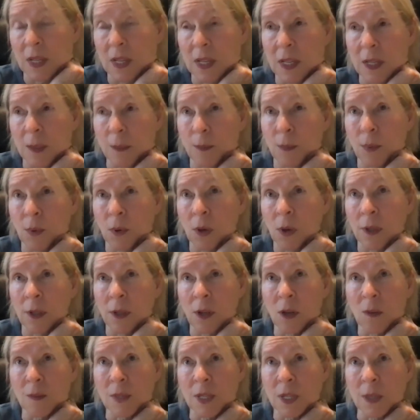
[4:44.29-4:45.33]
he brought
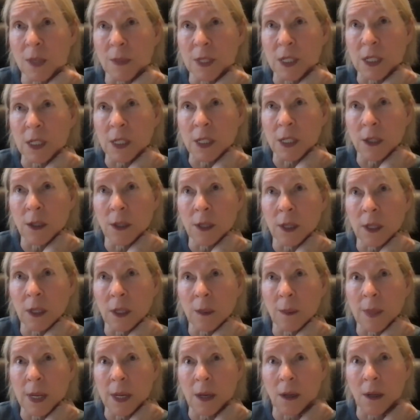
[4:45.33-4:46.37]
home some material
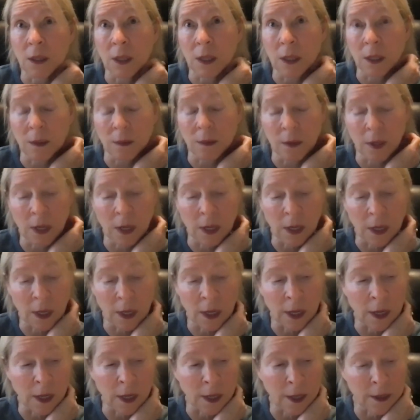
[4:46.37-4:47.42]
about
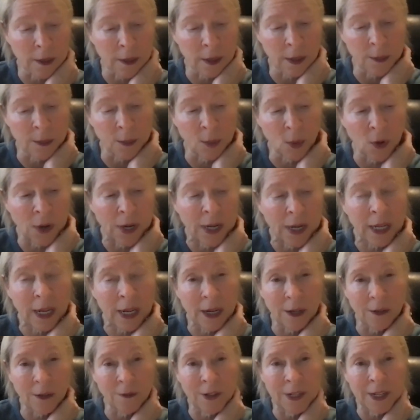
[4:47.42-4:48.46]
a born
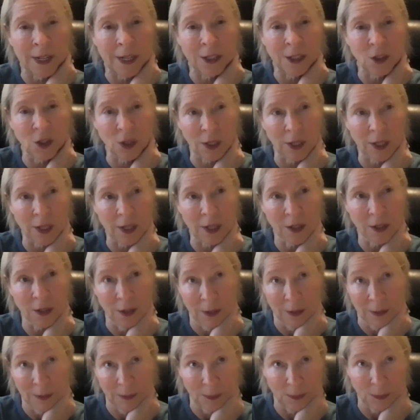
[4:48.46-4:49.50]
again evangelist.
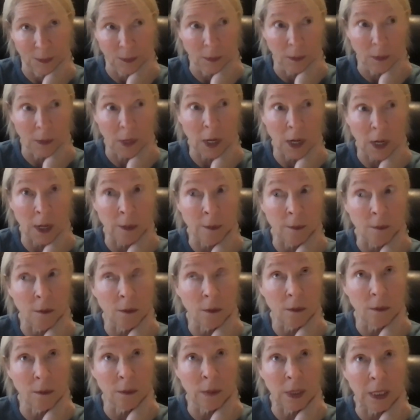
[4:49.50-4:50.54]
And
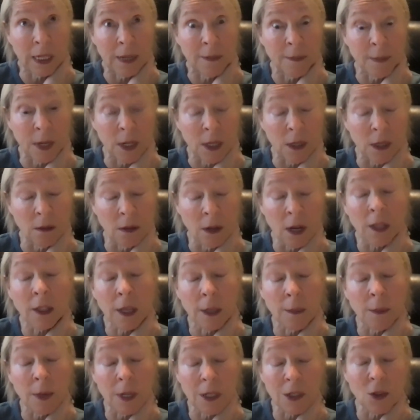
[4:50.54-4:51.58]
believe me,
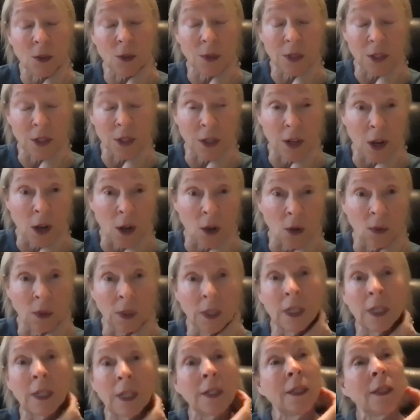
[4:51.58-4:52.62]
nothing much was known
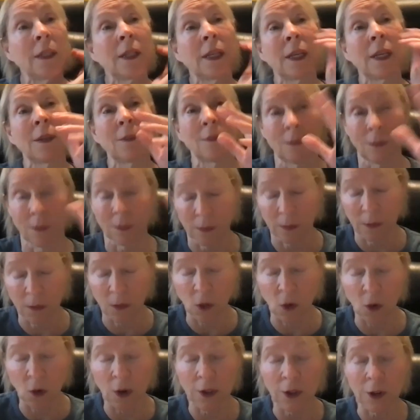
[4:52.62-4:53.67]
in the
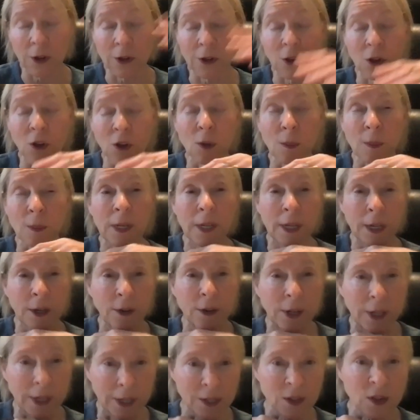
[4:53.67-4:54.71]
northern urban
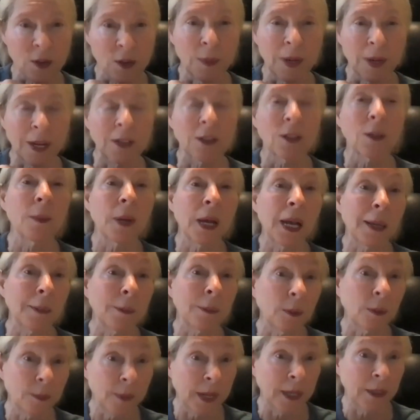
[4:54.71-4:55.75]
areas about the
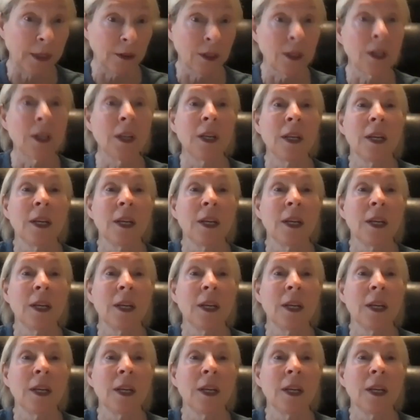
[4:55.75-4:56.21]
Bible Belt.